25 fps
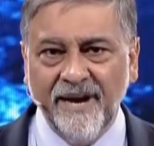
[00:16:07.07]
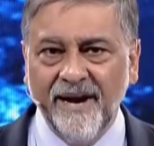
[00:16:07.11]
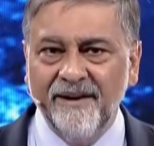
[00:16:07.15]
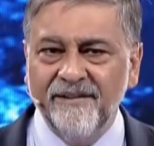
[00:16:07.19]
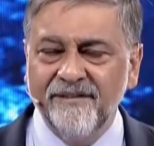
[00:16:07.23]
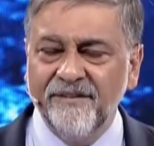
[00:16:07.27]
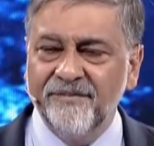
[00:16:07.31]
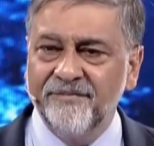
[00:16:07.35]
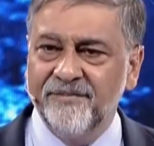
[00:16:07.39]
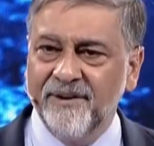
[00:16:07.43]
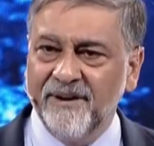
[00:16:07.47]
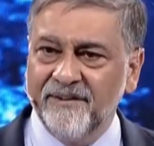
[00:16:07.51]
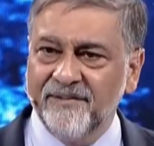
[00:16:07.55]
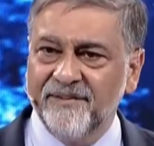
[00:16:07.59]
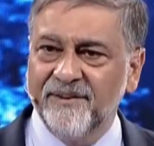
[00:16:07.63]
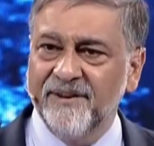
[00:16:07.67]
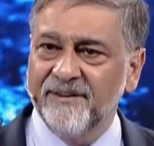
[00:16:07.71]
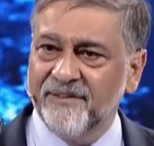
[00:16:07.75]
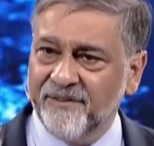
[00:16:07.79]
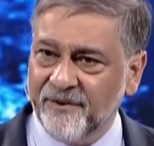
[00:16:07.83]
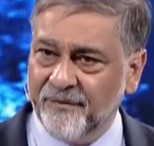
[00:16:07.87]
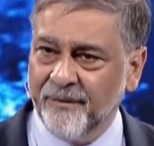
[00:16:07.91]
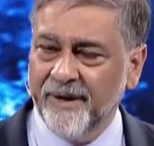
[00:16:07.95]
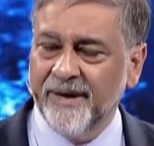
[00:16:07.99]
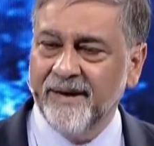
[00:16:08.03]
age of
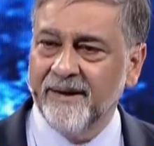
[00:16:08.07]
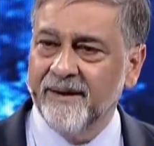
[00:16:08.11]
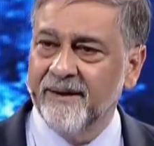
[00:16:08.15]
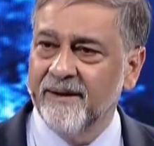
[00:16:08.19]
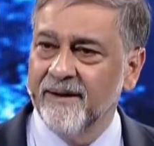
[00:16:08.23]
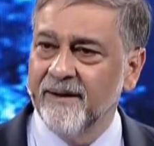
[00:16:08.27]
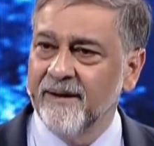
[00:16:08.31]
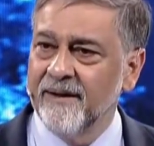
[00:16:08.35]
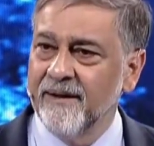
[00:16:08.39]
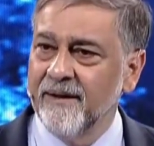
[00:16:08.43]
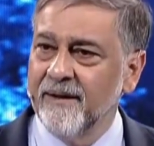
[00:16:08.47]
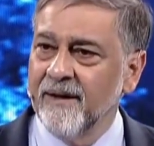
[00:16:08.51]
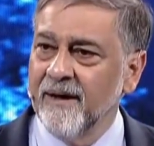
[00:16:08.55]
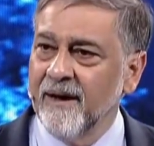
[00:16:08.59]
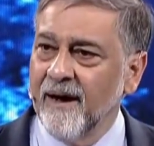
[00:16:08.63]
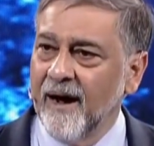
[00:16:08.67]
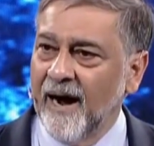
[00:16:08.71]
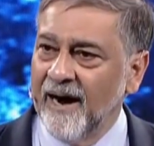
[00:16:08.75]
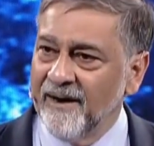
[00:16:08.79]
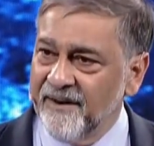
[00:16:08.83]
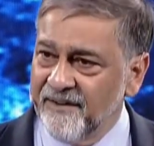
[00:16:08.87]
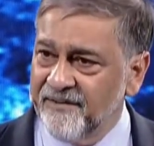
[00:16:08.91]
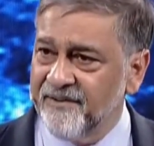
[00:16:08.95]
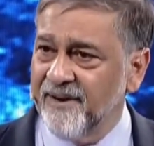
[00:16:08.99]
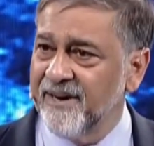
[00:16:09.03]
63,
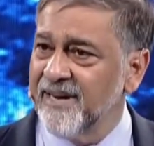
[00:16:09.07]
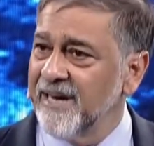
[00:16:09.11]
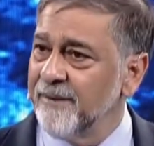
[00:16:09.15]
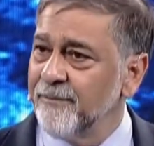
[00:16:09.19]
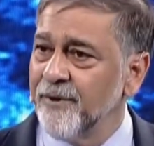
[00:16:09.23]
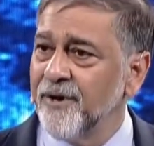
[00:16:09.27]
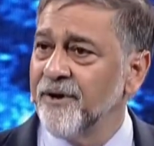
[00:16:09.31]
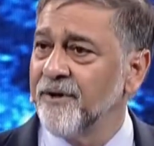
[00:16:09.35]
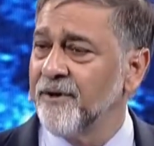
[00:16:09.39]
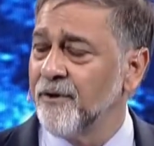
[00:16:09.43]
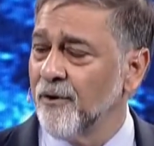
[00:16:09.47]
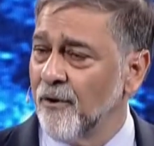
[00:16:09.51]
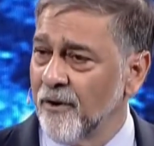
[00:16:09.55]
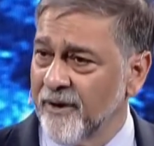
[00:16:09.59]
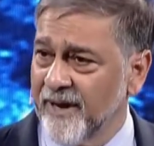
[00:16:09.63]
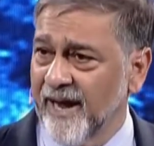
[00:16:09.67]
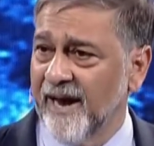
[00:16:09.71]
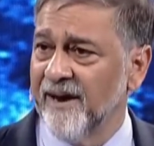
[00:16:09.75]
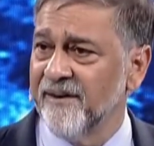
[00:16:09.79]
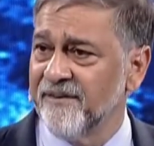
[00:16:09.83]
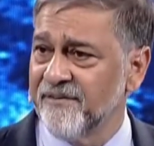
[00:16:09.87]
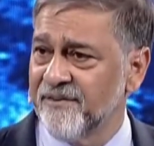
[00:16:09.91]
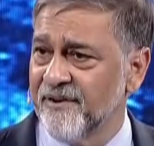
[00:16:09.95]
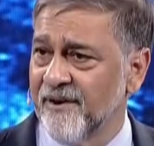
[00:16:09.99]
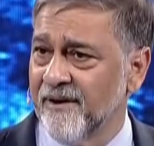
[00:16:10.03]
I decided I'm going to cure
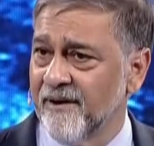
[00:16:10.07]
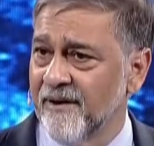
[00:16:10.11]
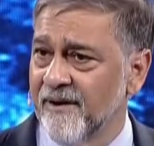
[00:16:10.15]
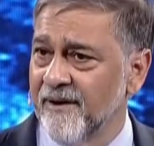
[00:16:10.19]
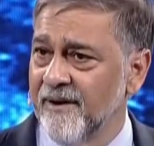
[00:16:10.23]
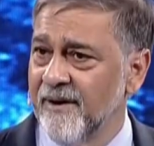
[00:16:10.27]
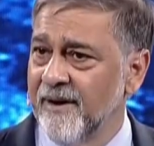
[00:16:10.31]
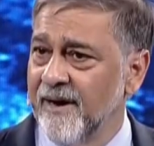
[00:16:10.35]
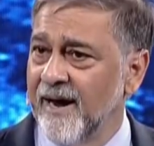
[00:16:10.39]
cancer.